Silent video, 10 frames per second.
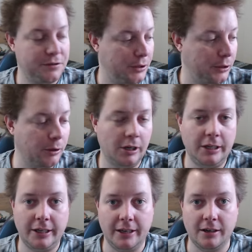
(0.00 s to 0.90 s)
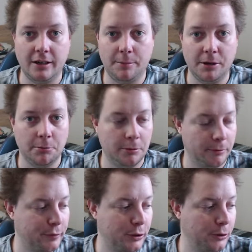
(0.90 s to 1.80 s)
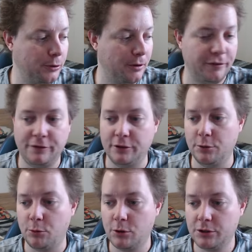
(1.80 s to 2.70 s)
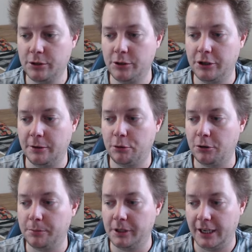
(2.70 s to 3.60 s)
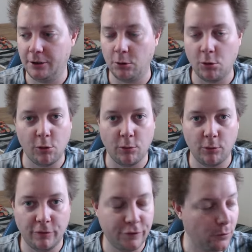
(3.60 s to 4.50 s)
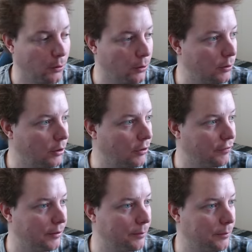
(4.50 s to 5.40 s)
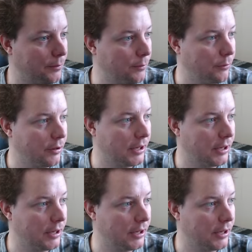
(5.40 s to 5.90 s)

So you only need a minimum of 2, but if you want to, you populate all 4 of them with an